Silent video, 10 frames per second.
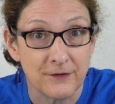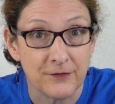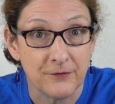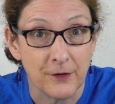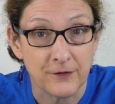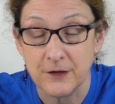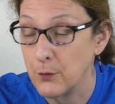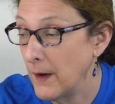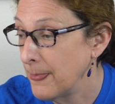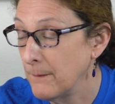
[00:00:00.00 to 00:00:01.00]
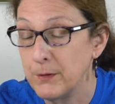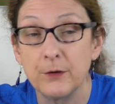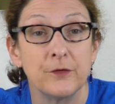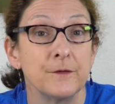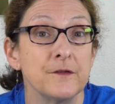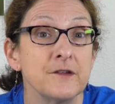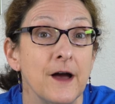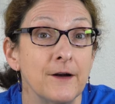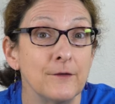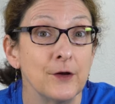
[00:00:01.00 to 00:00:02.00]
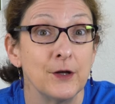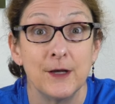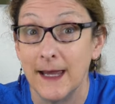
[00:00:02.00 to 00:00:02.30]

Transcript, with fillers: for different folks. You want the beautiful designer look,